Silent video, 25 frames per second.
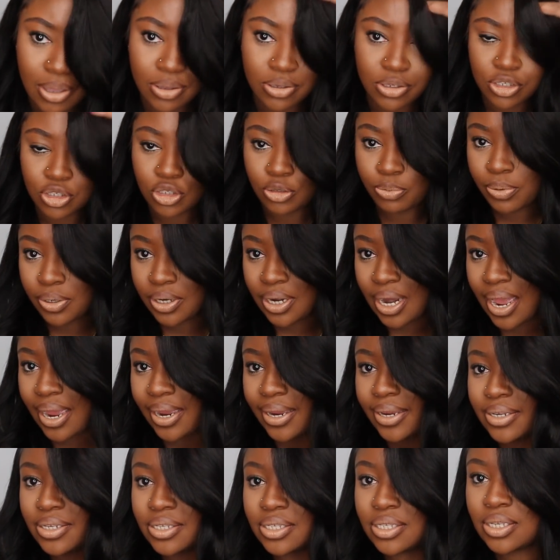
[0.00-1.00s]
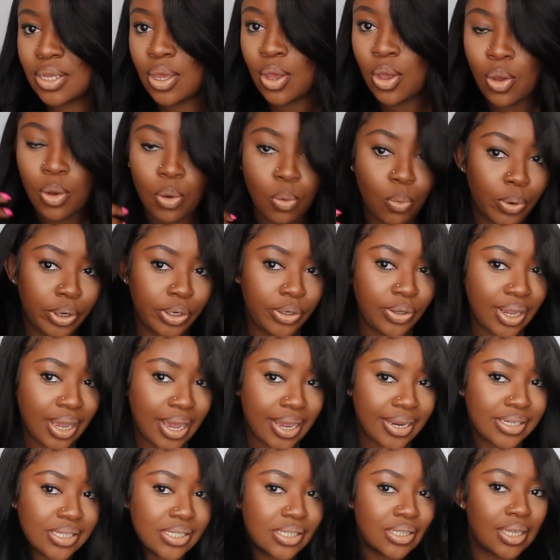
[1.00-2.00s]
out super nice. What do you
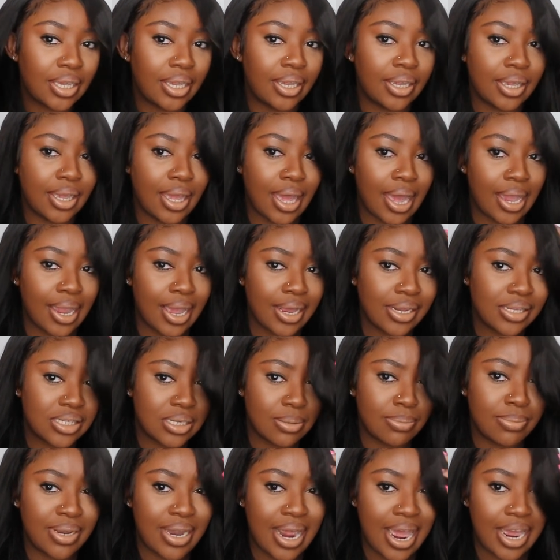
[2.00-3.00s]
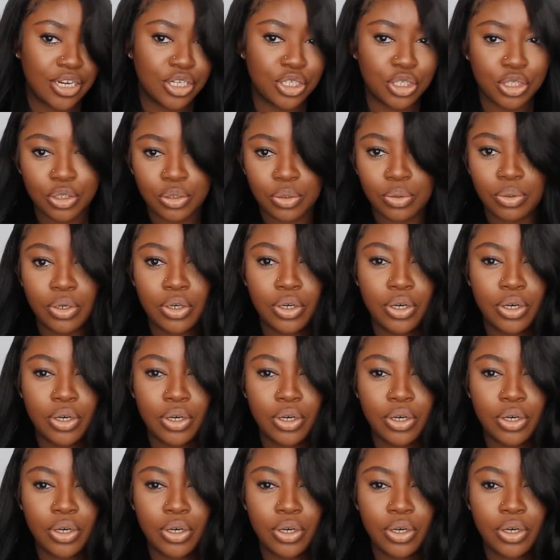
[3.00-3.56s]
guys think? I got some natural